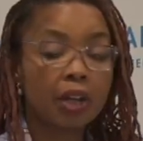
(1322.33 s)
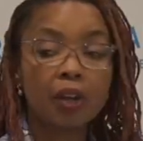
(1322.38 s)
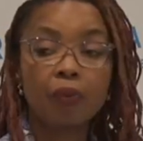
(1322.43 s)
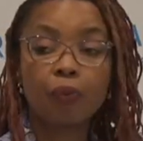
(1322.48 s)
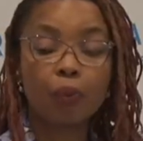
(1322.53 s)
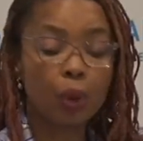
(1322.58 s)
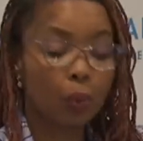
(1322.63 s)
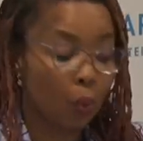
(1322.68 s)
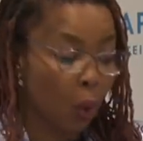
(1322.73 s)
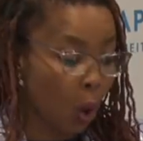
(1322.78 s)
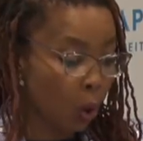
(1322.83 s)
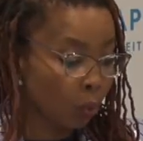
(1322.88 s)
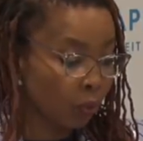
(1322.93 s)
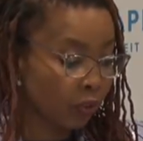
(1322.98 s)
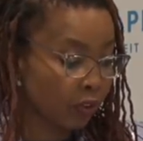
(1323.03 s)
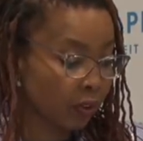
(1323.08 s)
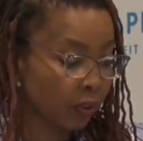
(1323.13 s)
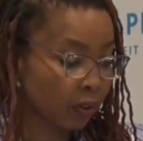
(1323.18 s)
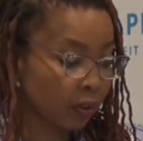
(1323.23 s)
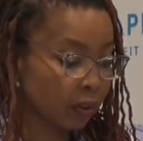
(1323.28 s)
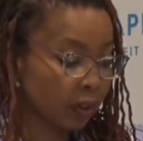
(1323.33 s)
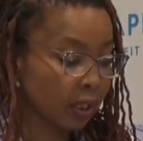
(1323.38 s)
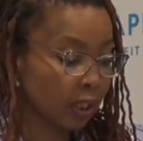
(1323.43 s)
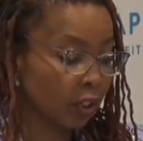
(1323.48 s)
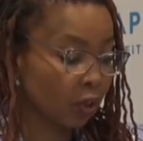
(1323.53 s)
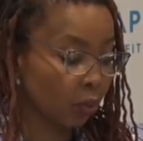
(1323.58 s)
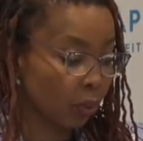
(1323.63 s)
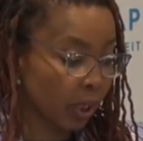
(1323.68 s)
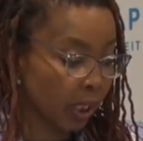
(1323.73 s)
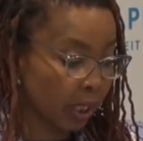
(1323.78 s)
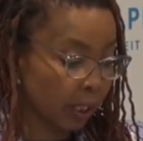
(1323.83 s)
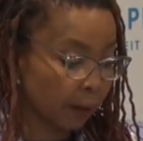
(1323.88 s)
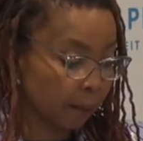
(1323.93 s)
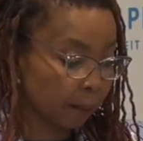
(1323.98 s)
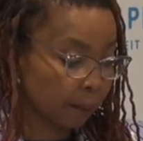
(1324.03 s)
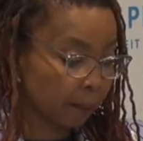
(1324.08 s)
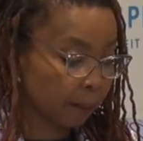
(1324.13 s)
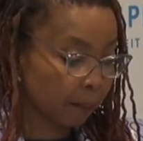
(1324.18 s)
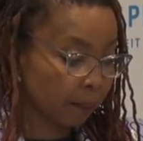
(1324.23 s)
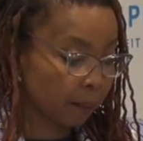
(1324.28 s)
if we won't agree,
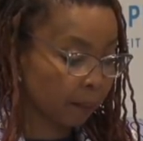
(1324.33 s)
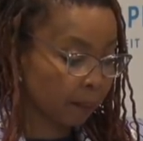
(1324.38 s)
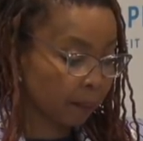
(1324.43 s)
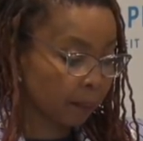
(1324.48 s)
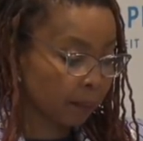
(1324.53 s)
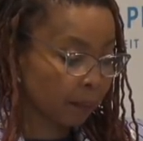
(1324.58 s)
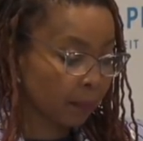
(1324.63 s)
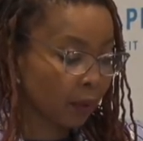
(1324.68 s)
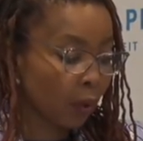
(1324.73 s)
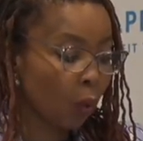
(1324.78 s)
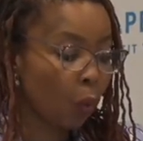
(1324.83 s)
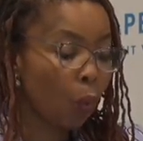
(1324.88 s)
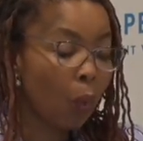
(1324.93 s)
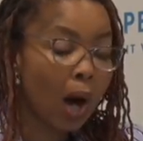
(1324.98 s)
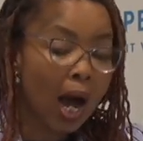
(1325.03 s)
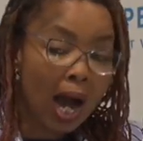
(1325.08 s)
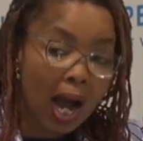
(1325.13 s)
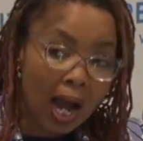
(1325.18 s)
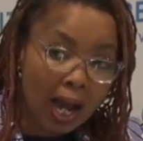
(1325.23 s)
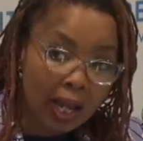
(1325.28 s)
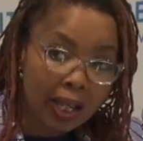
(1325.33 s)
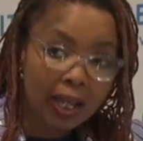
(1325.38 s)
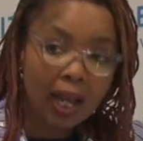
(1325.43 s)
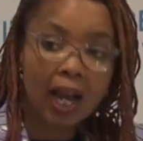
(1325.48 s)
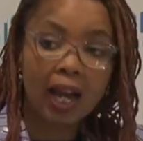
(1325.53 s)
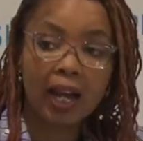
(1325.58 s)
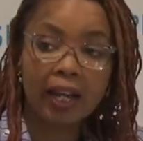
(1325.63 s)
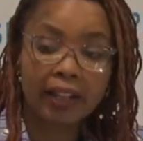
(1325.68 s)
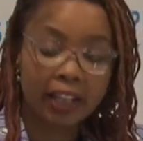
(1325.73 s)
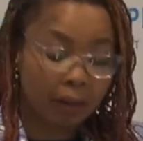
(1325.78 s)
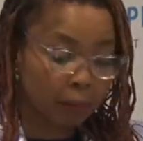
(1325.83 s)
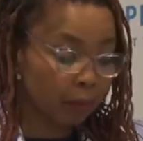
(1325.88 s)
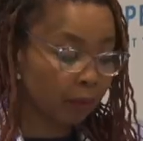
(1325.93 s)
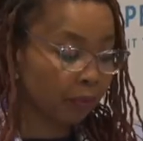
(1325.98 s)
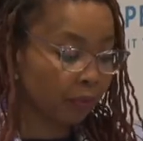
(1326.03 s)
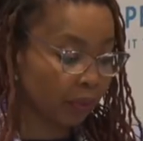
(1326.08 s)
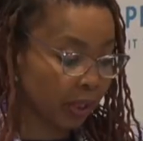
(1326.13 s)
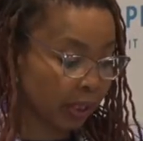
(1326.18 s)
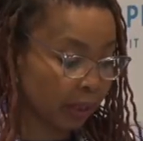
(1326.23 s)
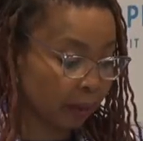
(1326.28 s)
why academic
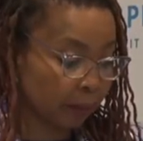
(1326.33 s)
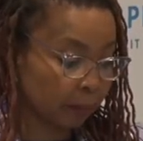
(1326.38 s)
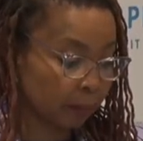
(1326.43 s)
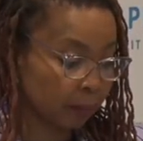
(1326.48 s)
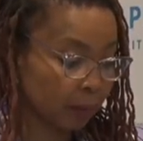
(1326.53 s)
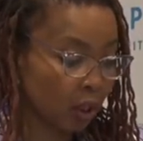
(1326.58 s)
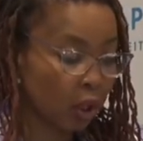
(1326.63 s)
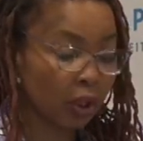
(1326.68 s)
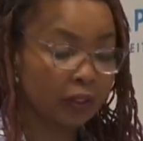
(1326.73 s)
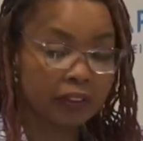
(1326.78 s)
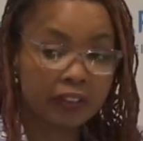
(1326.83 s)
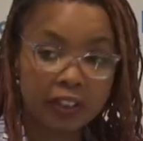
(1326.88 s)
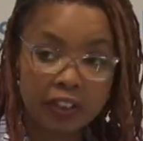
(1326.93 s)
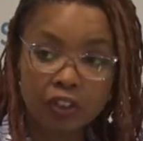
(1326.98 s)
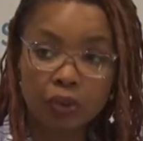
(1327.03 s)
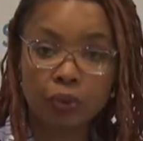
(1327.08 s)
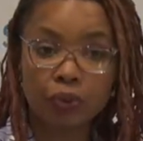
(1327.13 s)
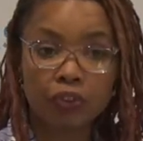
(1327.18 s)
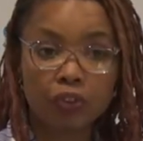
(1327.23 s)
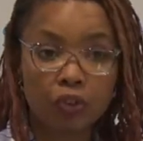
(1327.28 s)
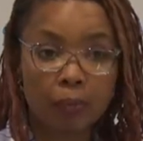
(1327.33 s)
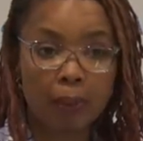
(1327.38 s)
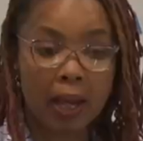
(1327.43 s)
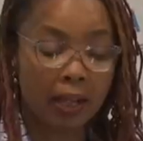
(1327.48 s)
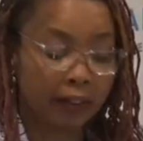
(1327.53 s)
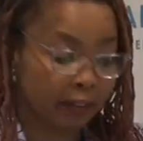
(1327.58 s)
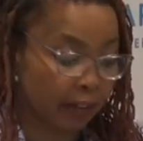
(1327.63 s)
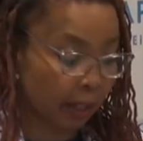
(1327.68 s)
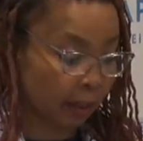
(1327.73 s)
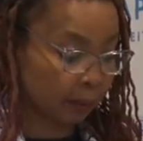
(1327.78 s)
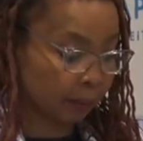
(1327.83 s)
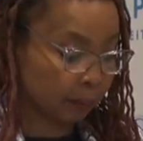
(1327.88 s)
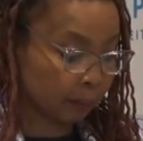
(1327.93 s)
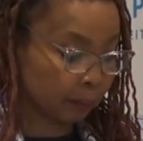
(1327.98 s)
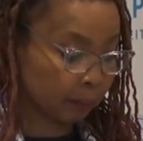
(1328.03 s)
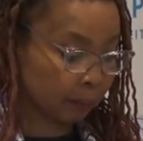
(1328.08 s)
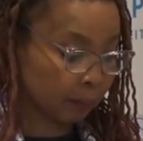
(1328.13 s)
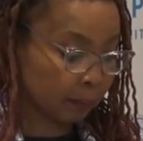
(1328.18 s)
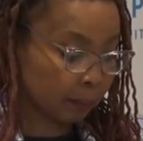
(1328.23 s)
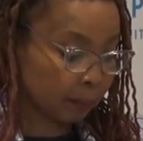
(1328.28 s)
freedom continues to matter.
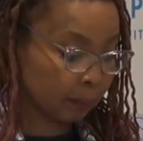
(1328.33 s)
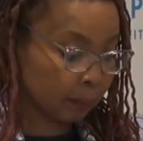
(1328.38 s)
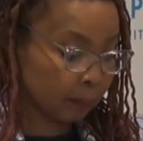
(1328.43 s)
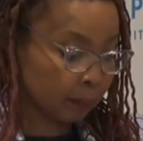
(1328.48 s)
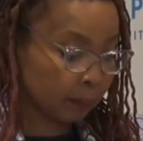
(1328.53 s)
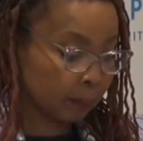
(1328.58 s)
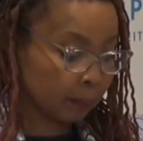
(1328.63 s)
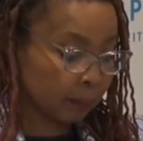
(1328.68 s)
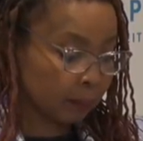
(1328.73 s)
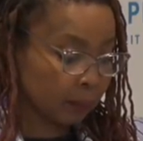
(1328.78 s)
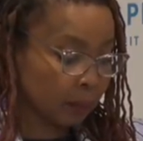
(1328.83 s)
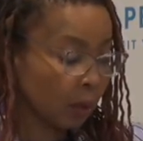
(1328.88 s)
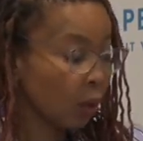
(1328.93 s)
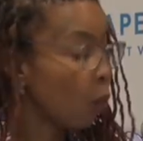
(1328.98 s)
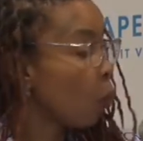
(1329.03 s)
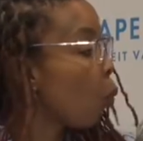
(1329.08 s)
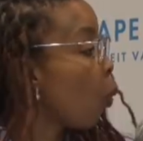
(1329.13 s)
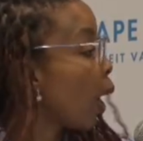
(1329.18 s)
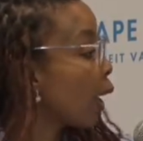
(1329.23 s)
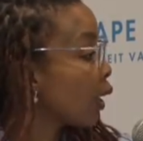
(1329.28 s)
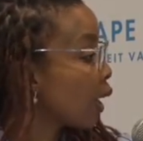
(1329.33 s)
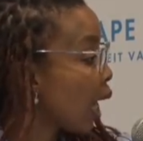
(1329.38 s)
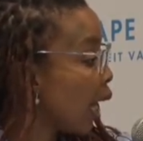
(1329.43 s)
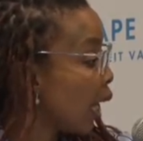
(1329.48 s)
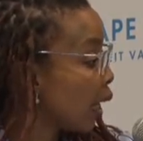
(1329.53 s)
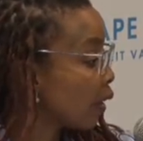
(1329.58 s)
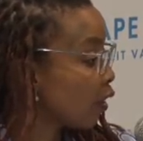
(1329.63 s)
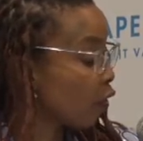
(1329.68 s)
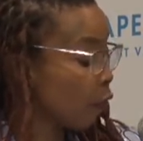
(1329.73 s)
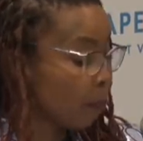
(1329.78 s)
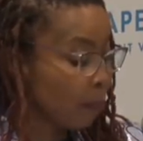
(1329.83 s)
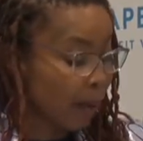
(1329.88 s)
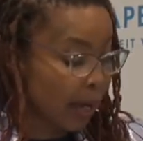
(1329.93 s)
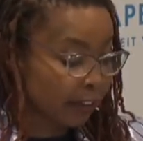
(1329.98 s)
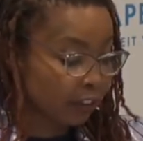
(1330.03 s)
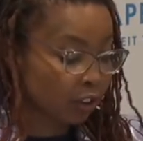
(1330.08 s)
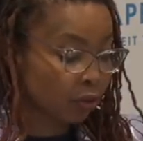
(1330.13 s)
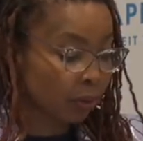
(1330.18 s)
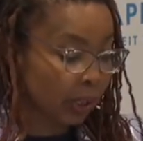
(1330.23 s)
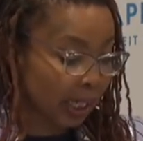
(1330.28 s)
What kind of
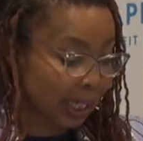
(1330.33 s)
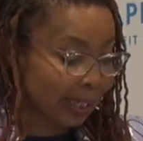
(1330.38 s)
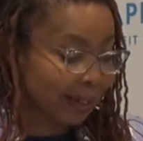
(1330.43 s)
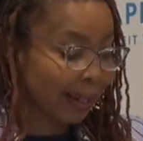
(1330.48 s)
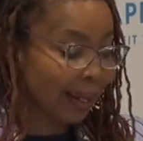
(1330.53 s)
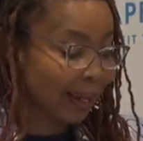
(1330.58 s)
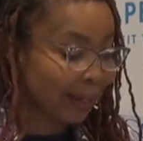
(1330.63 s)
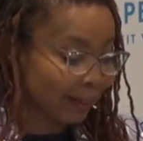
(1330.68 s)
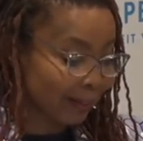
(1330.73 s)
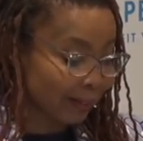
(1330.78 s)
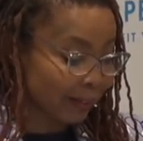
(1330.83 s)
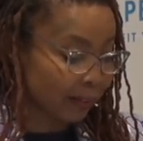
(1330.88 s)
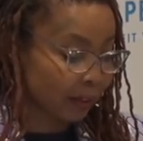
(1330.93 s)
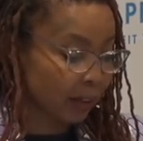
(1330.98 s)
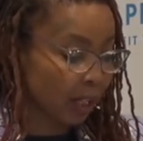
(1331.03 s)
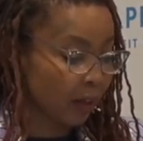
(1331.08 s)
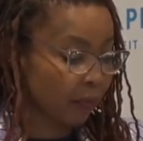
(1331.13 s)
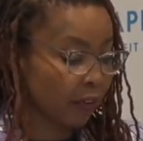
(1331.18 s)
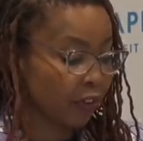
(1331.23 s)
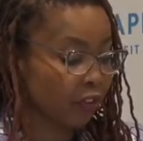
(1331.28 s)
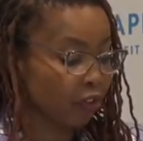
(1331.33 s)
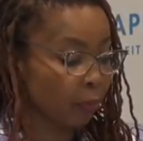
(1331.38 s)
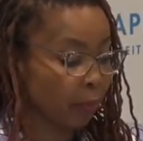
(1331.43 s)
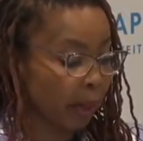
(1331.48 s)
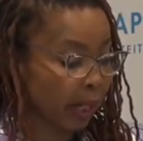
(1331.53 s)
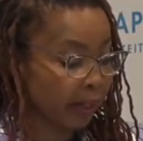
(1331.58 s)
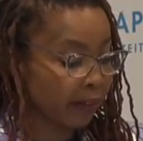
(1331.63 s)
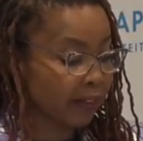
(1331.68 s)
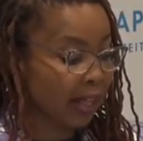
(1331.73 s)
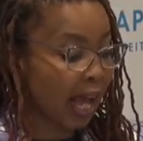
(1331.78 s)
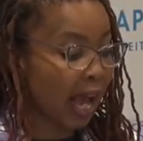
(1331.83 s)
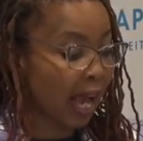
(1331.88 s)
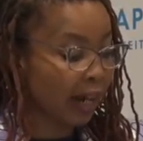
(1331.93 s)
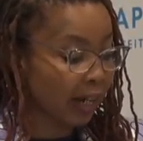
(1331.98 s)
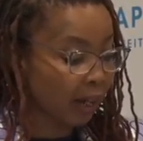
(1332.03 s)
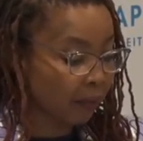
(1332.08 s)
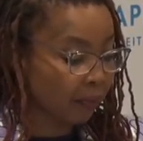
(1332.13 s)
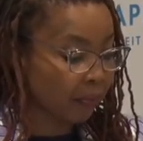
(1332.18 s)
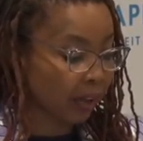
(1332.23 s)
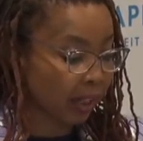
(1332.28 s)
mattering it is if it remains
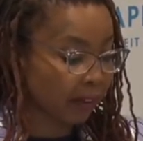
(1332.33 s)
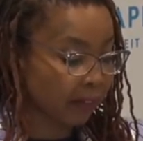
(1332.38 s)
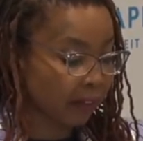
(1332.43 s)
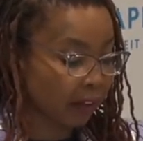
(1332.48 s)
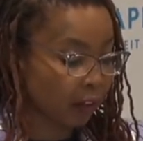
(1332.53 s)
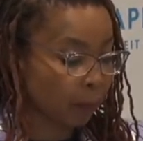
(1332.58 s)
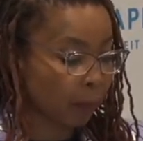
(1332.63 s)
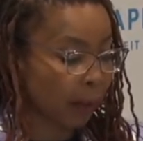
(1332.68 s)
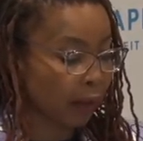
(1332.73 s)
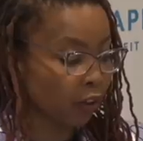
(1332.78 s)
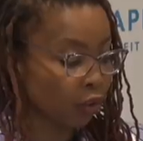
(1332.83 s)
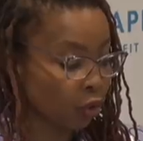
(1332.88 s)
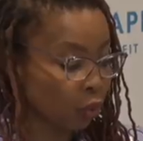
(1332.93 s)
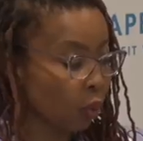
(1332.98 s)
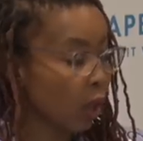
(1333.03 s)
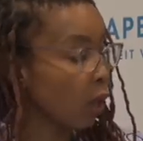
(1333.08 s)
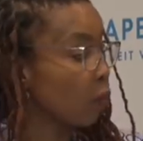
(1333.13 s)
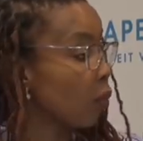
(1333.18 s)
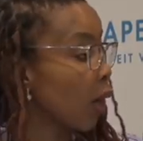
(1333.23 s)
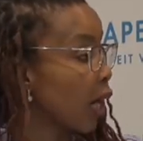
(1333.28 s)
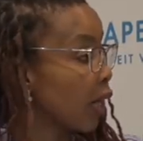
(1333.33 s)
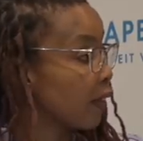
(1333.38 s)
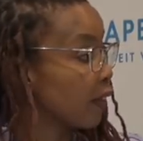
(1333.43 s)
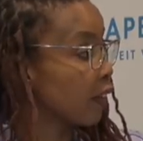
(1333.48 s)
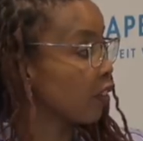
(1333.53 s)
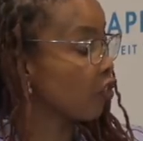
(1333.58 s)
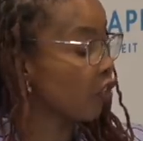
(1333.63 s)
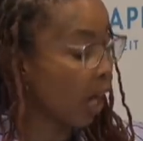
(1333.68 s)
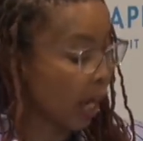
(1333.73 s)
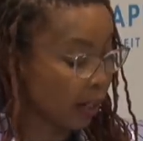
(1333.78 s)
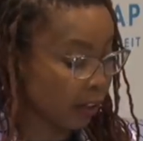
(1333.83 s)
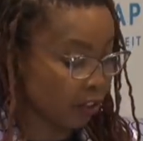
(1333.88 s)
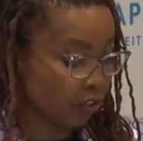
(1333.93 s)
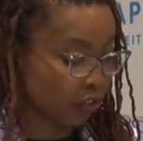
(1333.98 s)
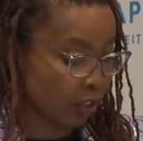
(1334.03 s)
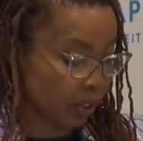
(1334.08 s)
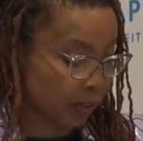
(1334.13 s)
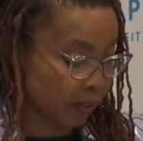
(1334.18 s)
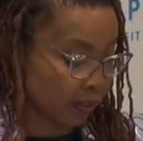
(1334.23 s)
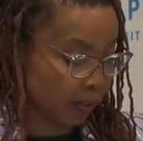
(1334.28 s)
unaffected by new arising
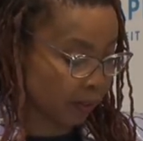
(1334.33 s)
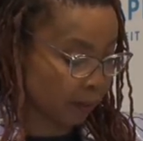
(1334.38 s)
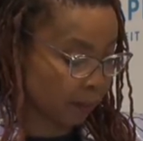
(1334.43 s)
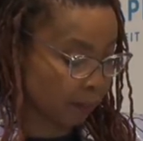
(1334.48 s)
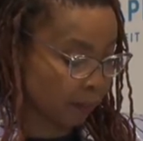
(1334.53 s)
challenges.